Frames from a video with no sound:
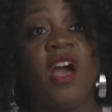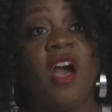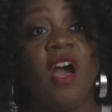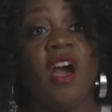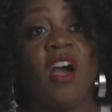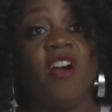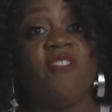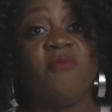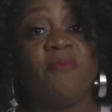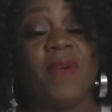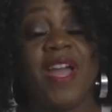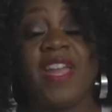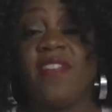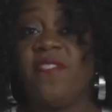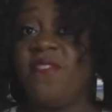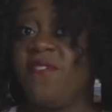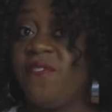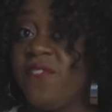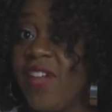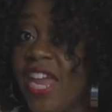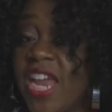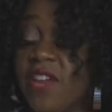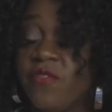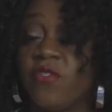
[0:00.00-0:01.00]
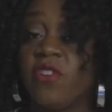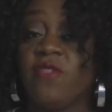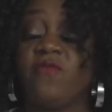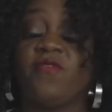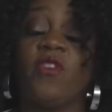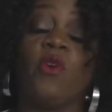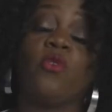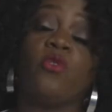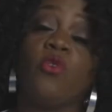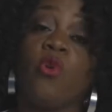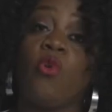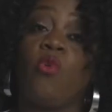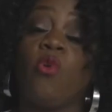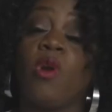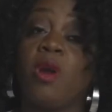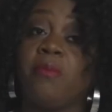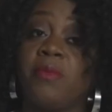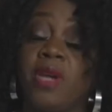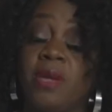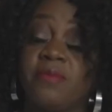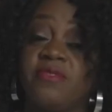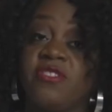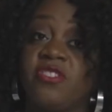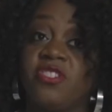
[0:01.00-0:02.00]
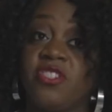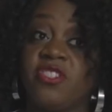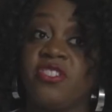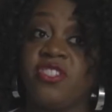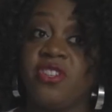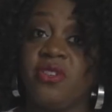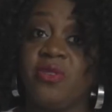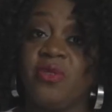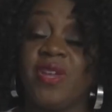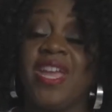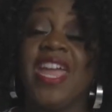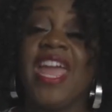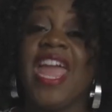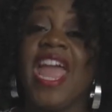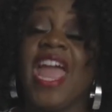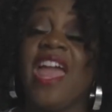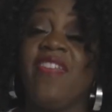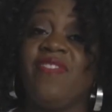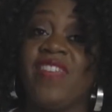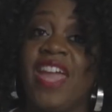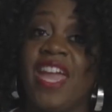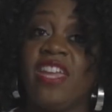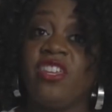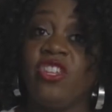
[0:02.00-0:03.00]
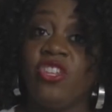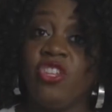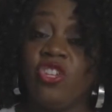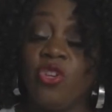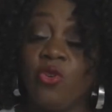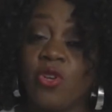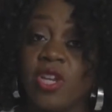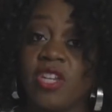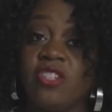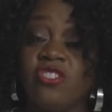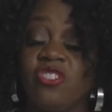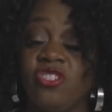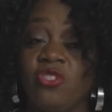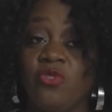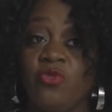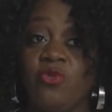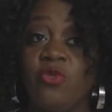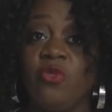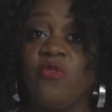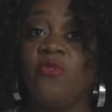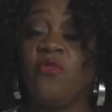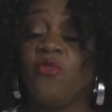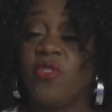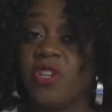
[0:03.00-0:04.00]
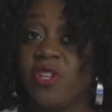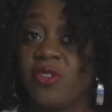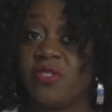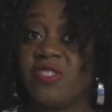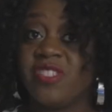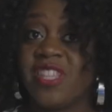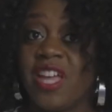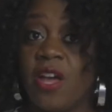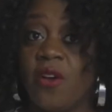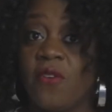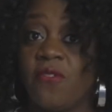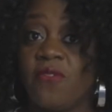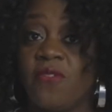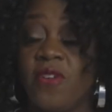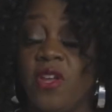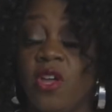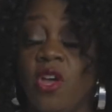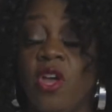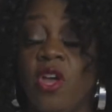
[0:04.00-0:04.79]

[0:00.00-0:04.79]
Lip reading: of my favorite vocal warm-ups to do and that you can do for yourself.